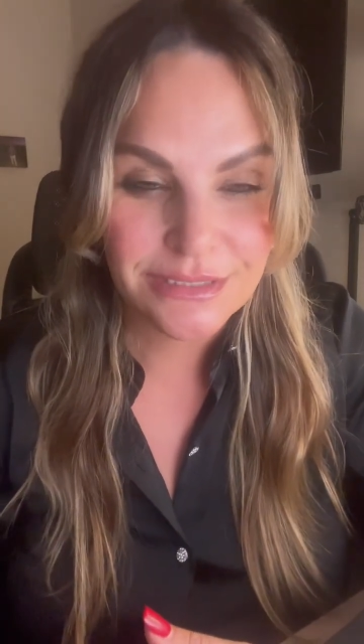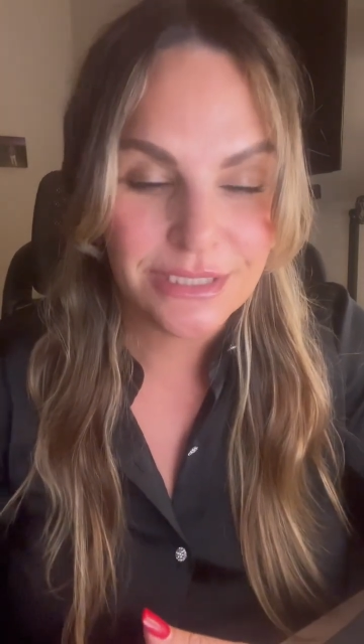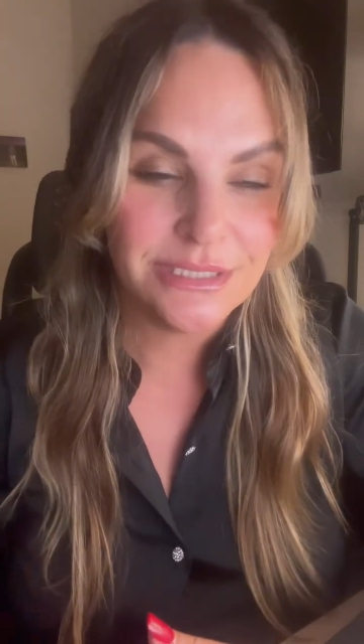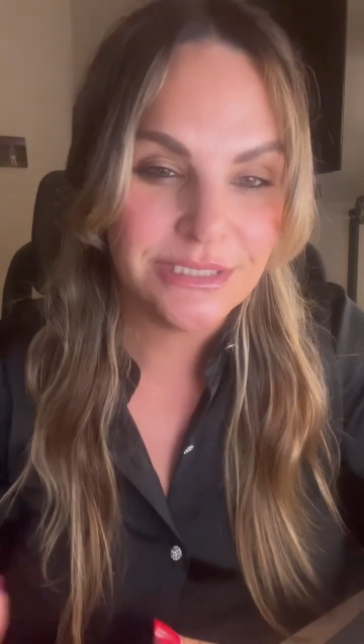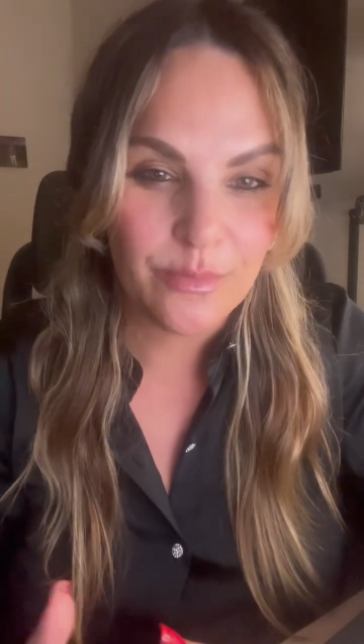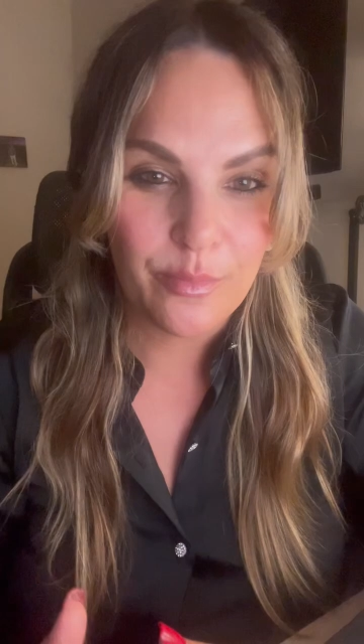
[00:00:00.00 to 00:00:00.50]

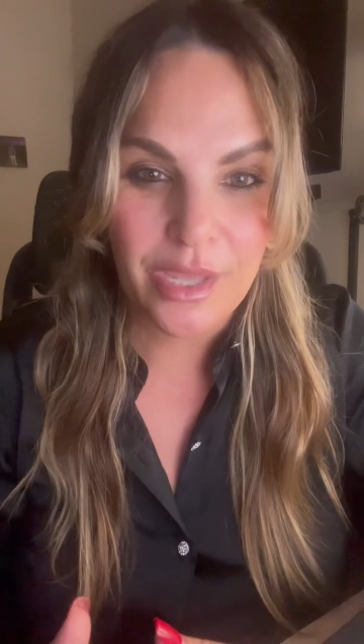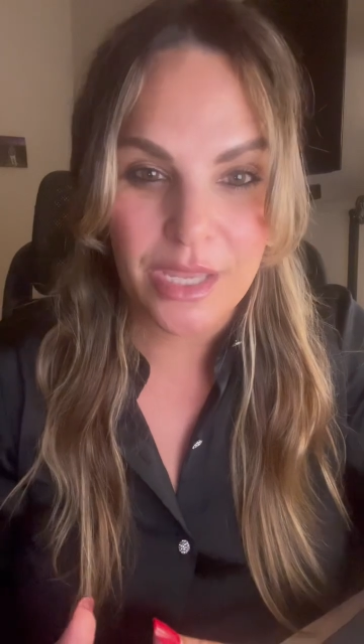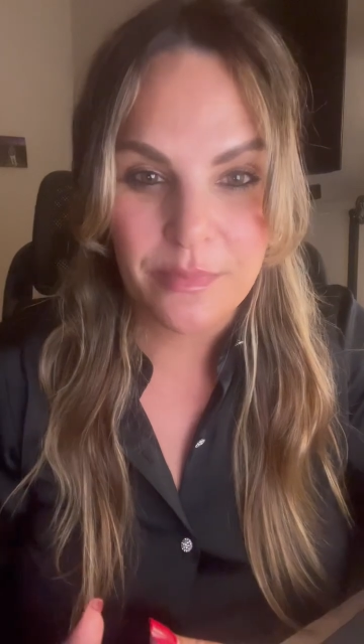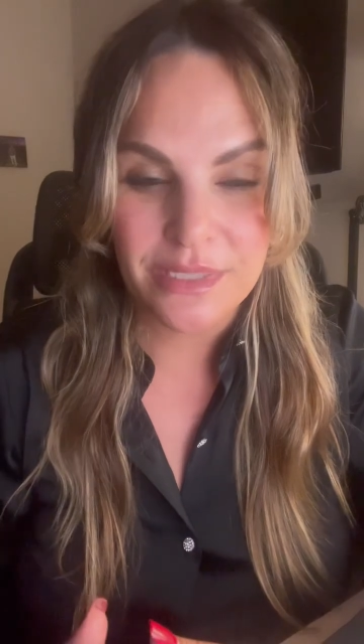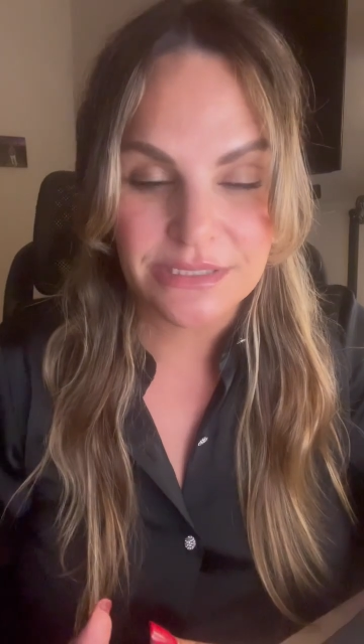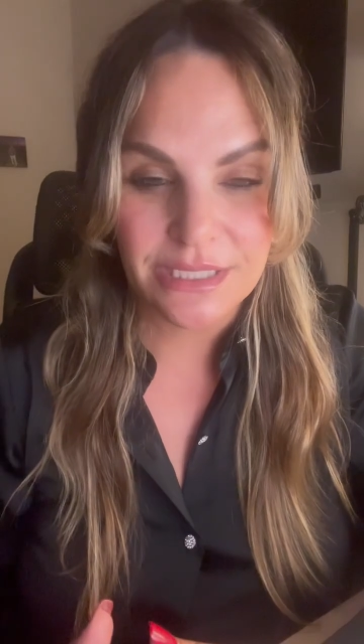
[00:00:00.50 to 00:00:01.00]
This is a
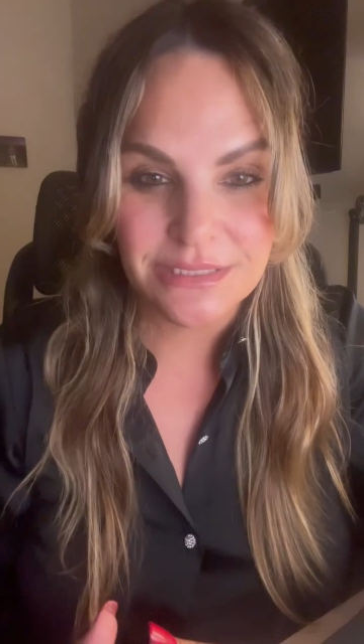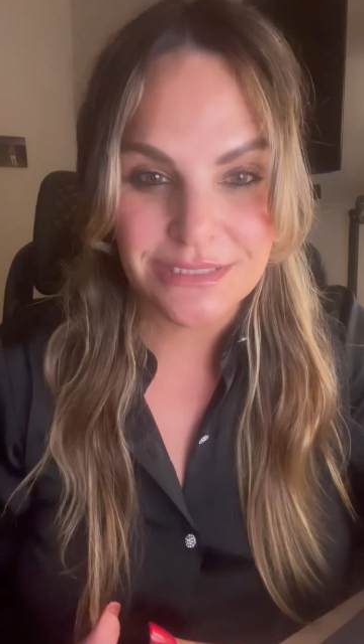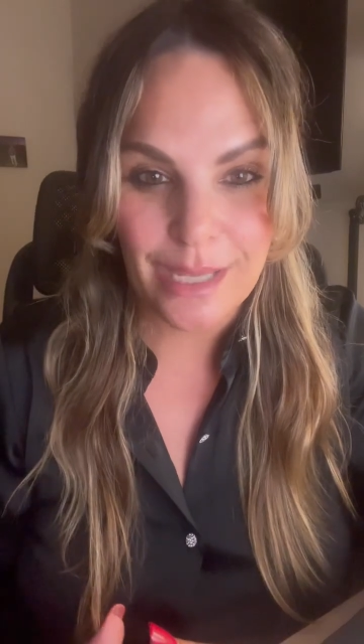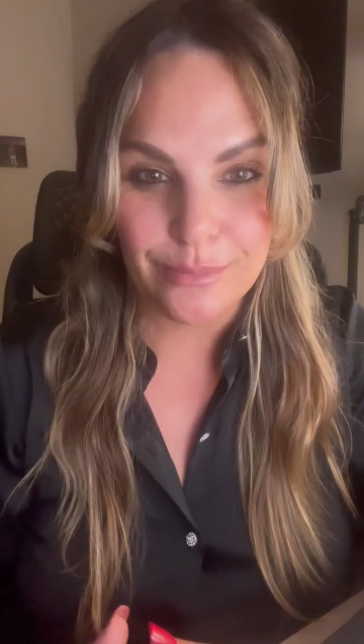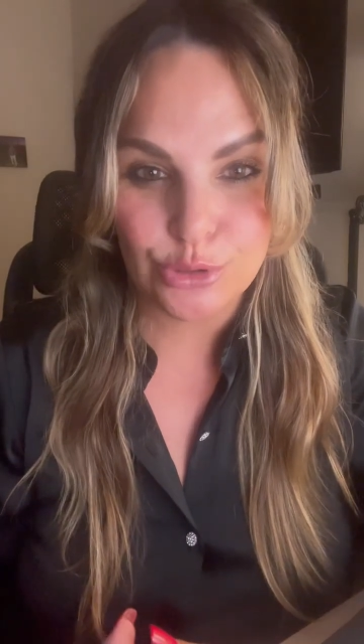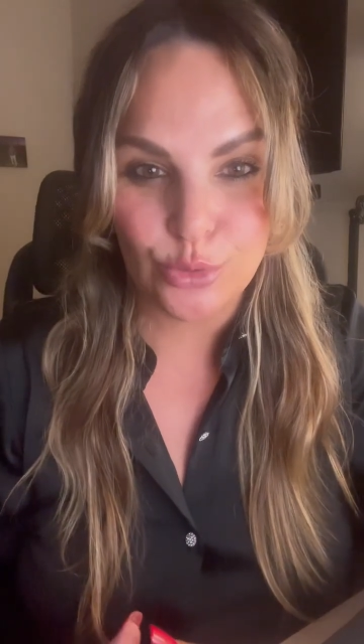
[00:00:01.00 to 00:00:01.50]
big
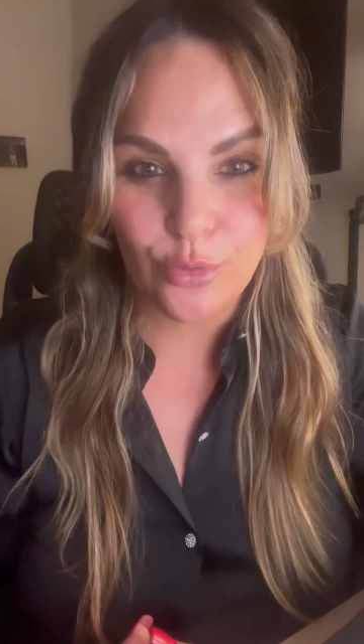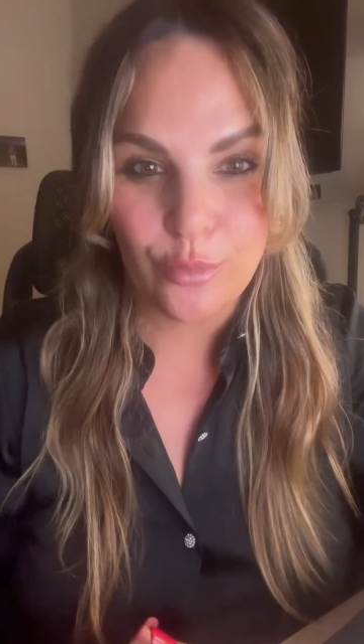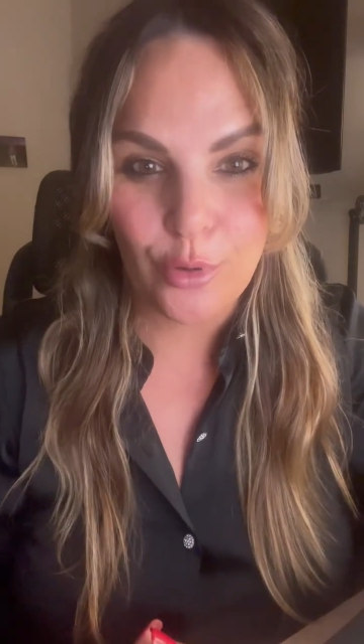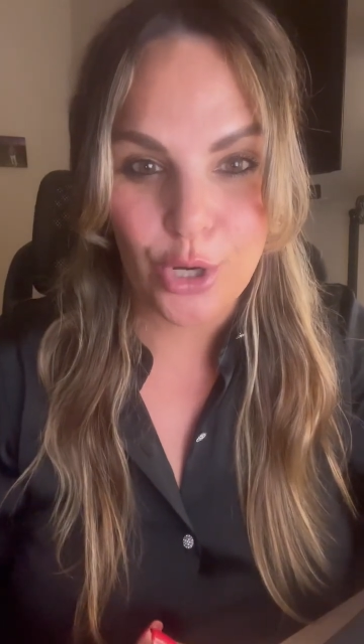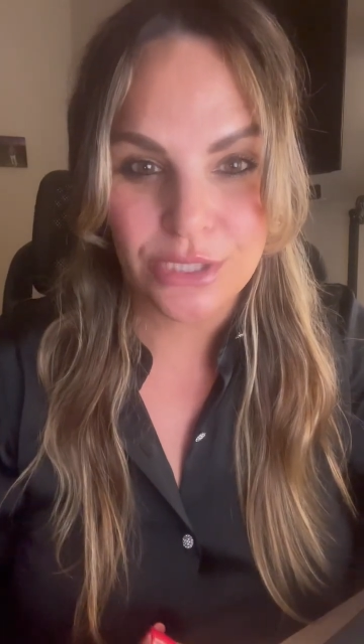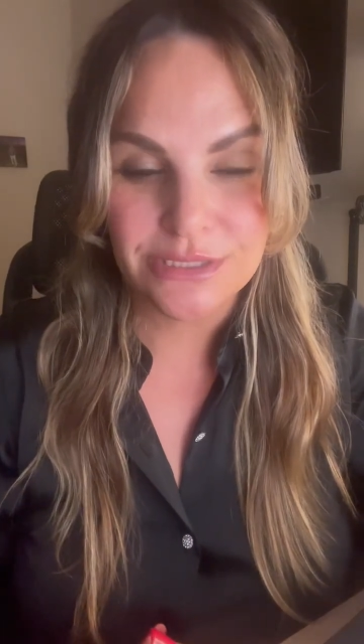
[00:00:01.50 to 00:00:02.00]
misconception with
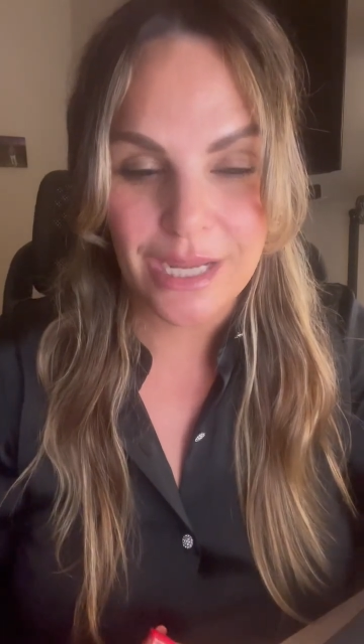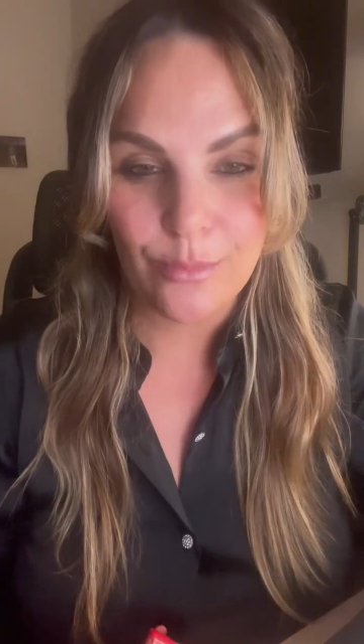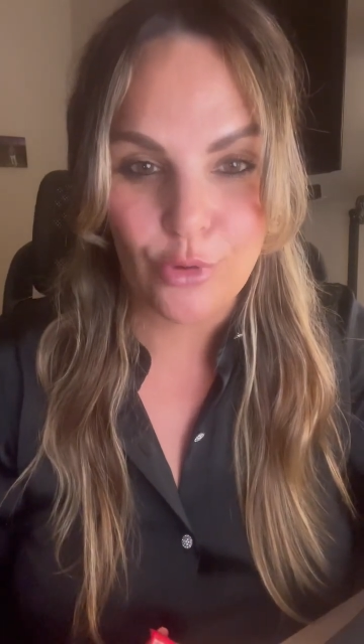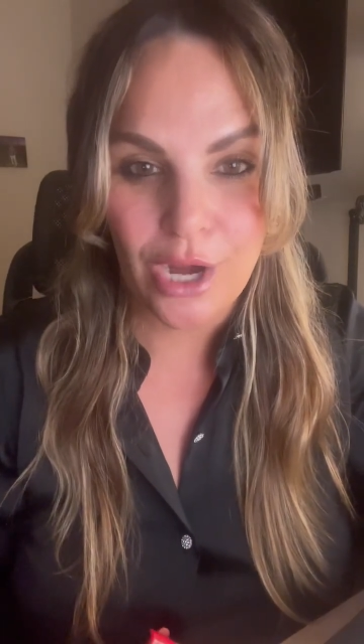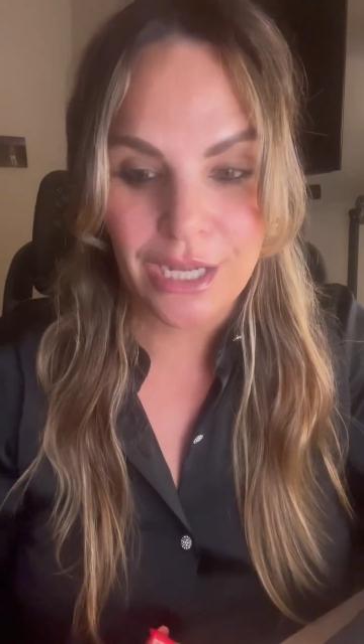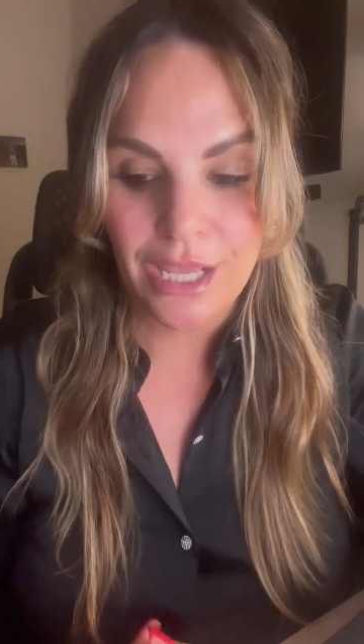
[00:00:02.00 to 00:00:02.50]
bar exam
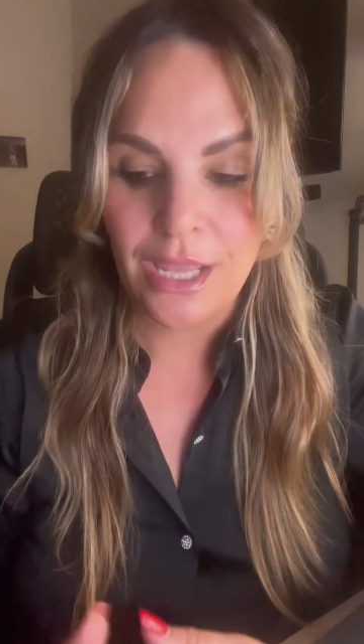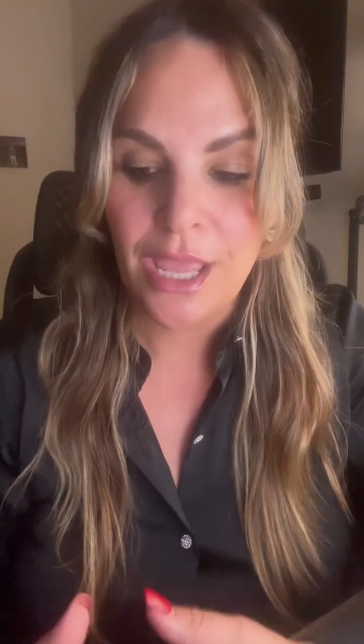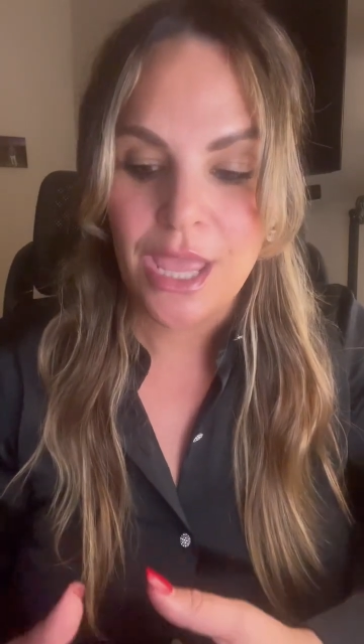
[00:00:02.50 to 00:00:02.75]
writing.